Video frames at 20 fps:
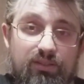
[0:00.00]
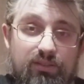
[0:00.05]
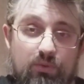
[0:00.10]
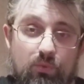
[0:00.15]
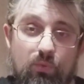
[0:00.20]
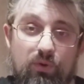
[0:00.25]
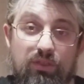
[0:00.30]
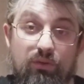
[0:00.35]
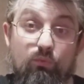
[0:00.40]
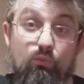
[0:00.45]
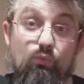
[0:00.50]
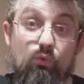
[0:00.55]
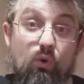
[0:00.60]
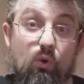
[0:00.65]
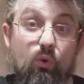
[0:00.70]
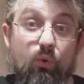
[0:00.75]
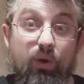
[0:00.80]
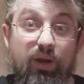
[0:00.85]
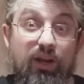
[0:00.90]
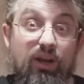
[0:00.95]
with a
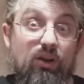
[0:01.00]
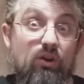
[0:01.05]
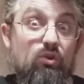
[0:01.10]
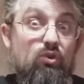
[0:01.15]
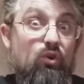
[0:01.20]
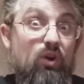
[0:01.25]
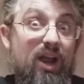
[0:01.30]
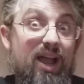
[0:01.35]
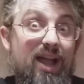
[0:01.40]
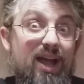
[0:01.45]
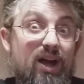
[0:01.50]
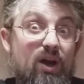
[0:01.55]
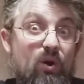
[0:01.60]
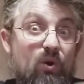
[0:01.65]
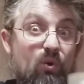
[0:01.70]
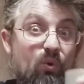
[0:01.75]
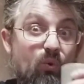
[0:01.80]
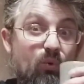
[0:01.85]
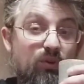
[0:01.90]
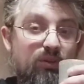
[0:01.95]
roaring
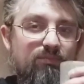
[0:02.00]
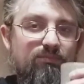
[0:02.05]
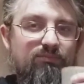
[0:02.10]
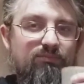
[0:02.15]
crowd.